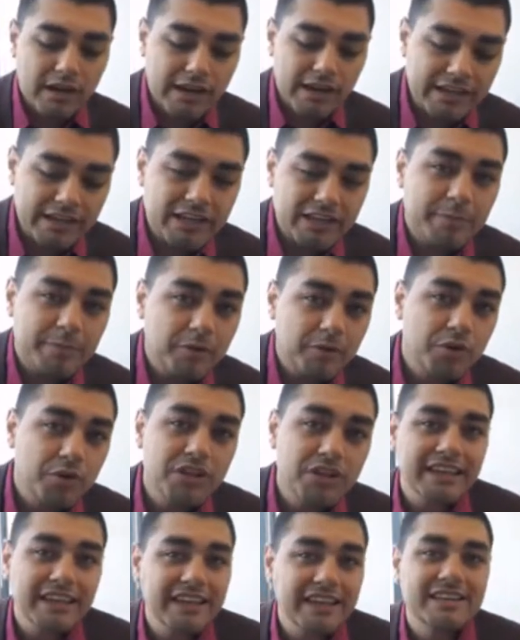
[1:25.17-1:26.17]
it can be
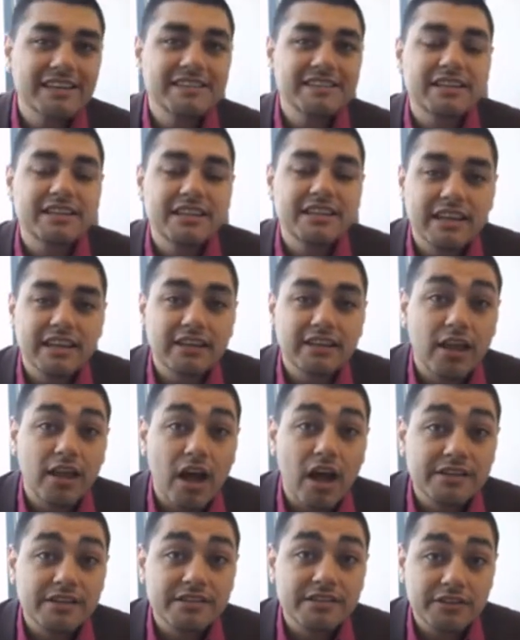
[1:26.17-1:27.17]
really easy to get
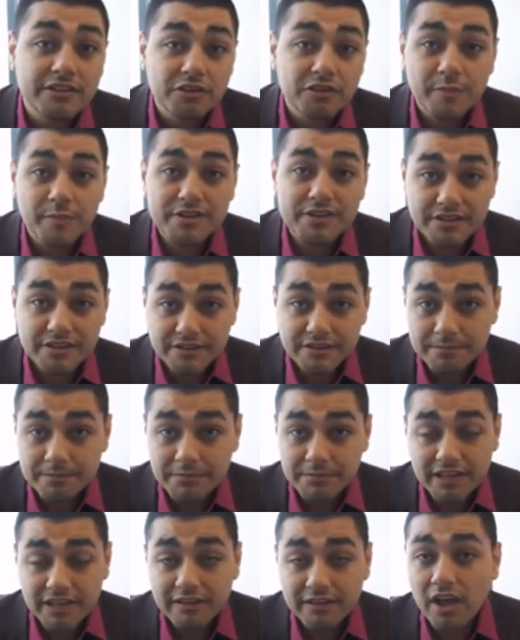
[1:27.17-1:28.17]
lost in your business,
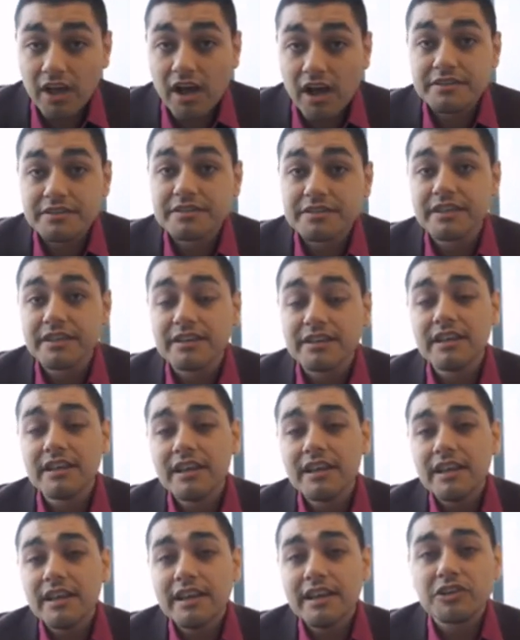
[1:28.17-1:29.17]
to get lost in
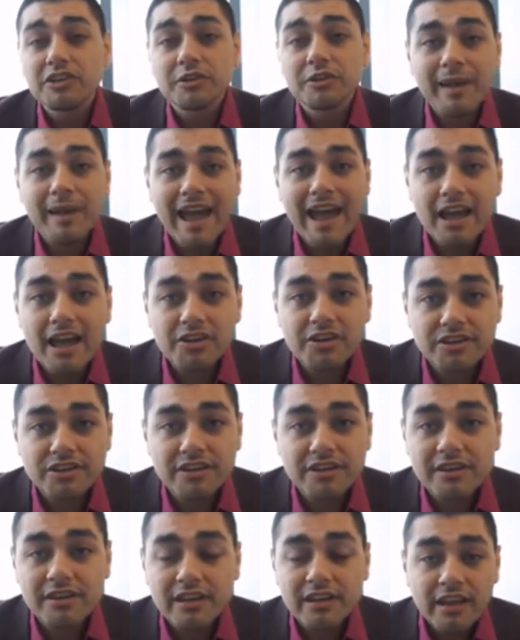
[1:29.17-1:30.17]
in your
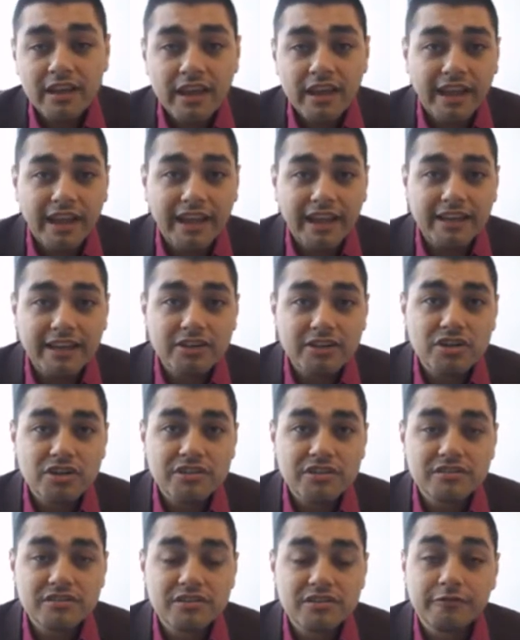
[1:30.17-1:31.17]
passion, and
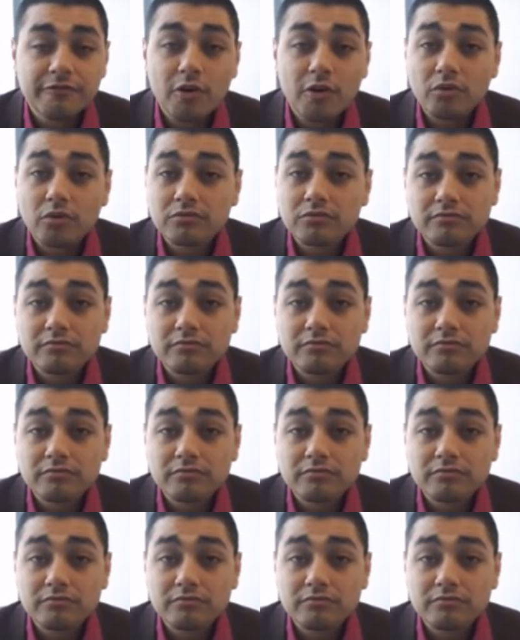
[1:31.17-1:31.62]
just devote